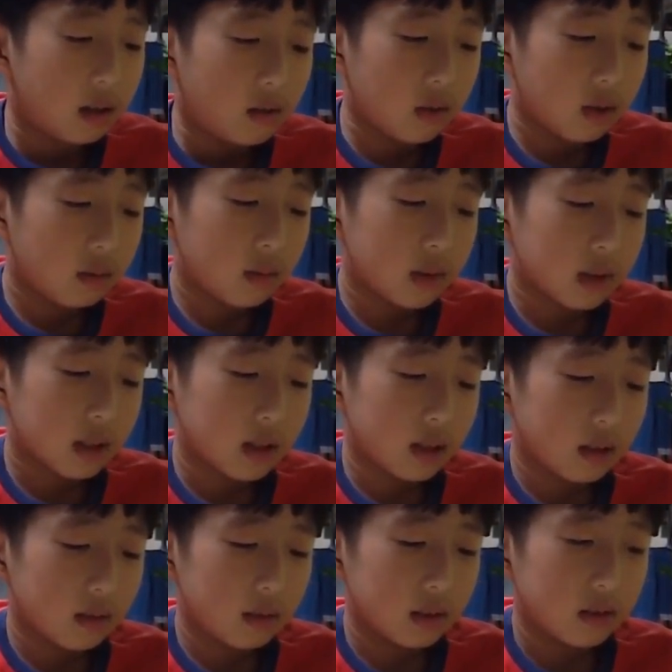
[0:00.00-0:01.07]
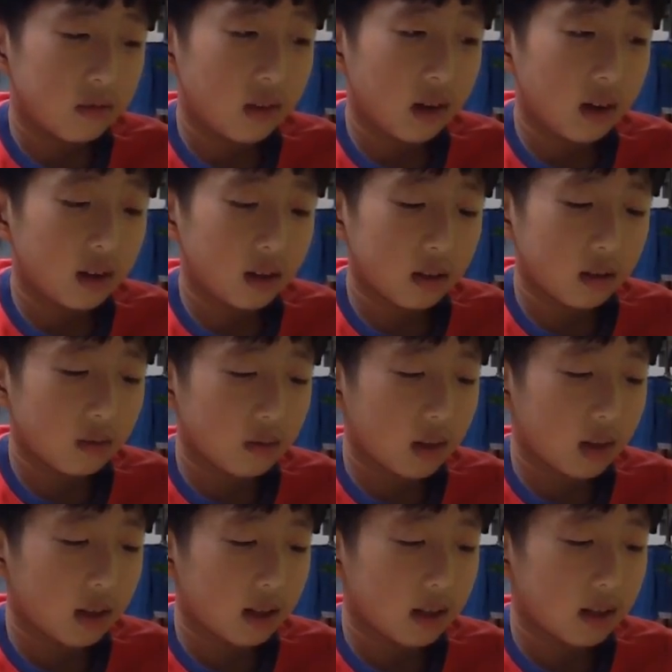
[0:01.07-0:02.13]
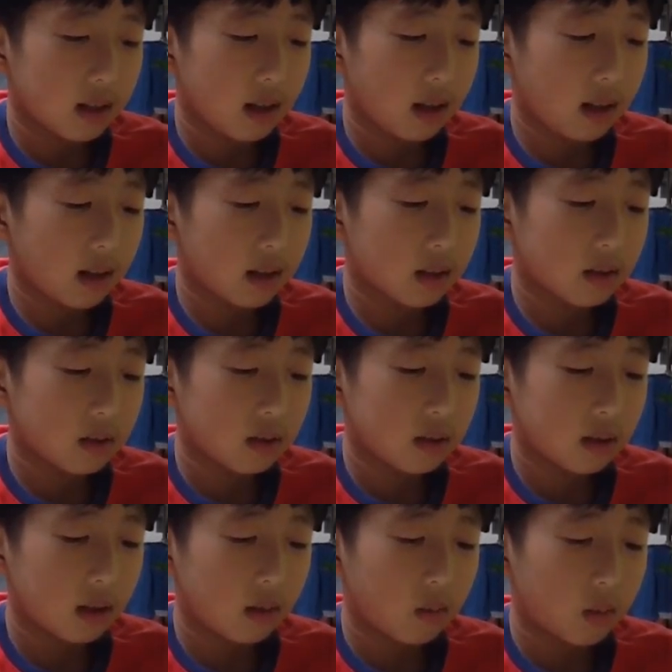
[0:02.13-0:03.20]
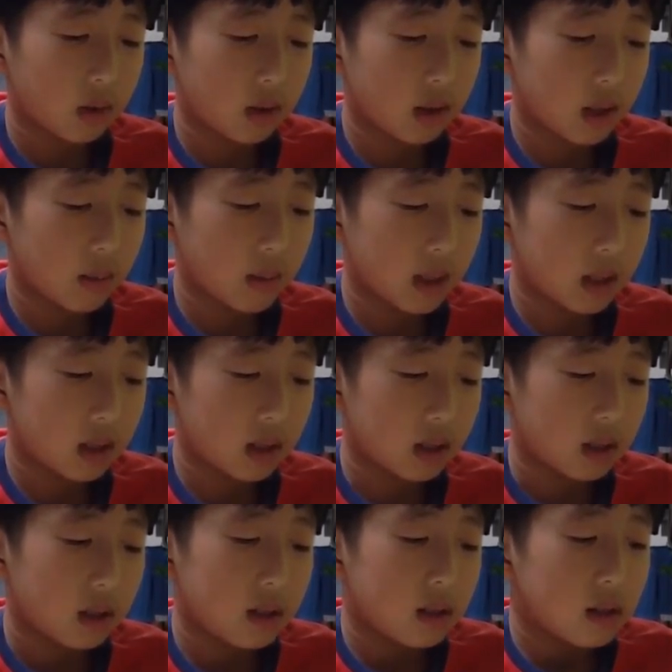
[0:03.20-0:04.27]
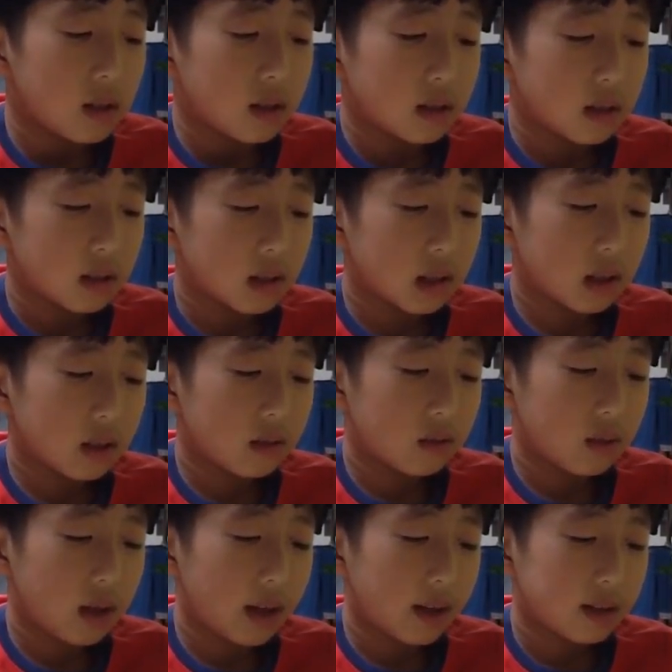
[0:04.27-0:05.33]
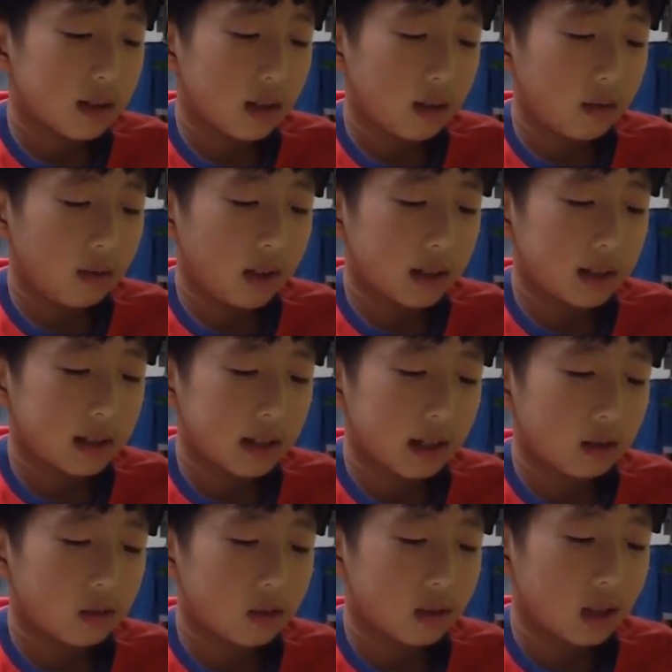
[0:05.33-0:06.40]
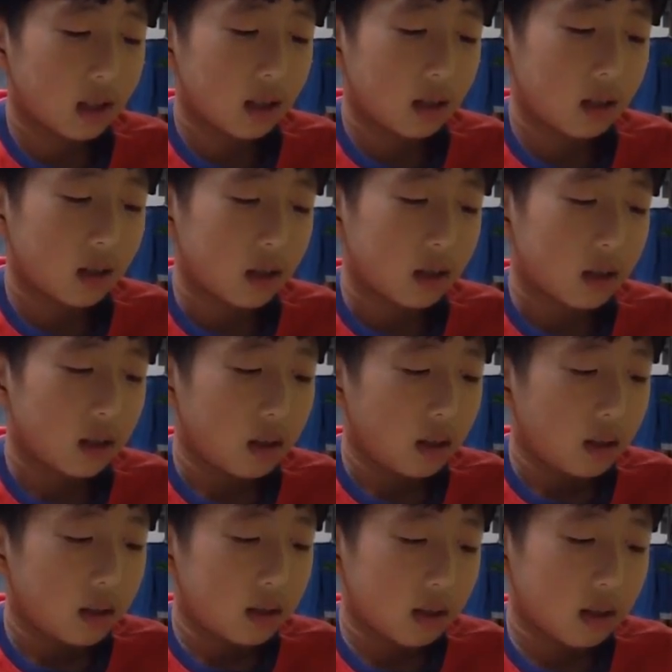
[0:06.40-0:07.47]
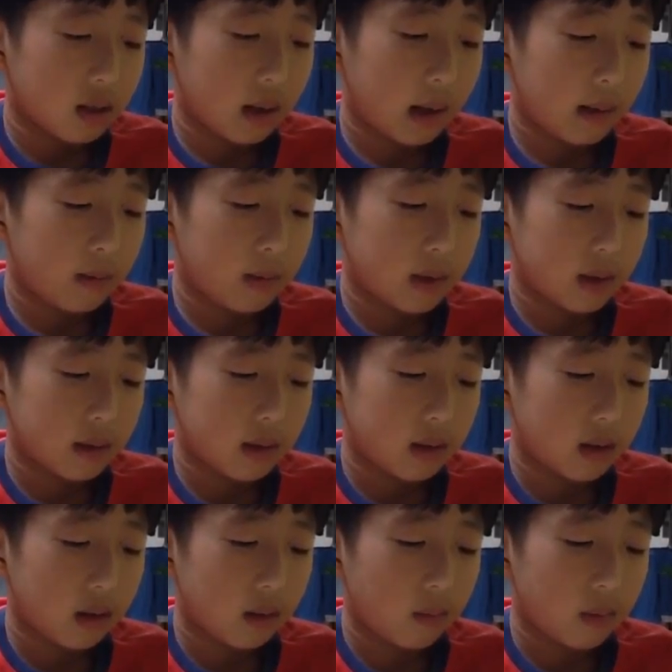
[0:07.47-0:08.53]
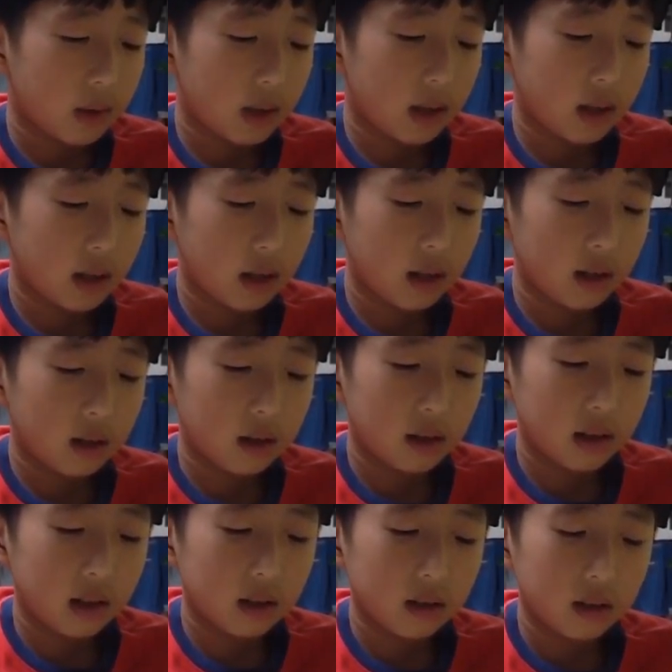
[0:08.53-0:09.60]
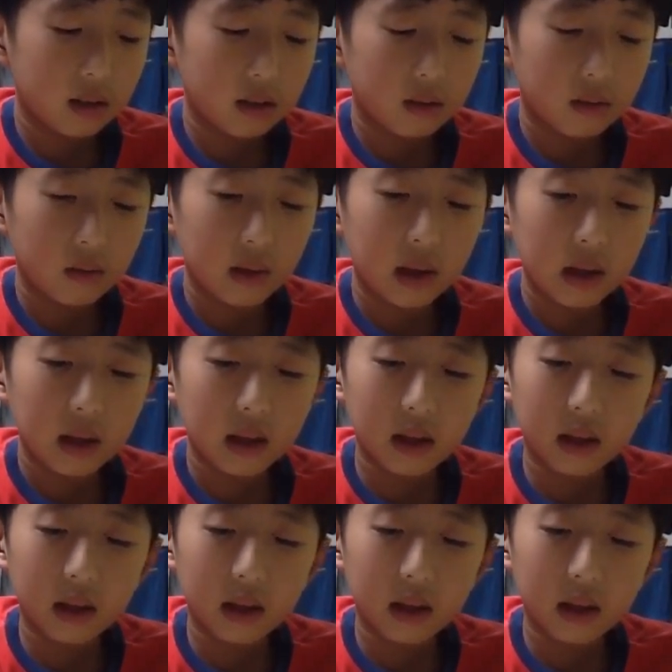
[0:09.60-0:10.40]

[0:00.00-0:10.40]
One morning it was finally raining. Ella could not believe it. She got dressed and rushed outside. She grabbed her umbrella on the way.